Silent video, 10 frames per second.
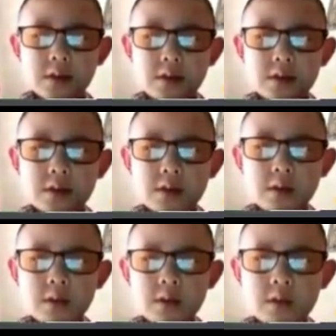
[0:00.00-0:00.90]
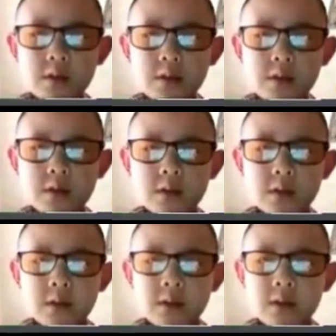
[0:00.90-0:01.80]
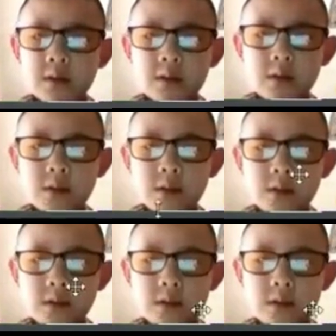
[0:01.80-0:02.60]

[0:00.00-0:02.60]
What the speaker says: (not speaking)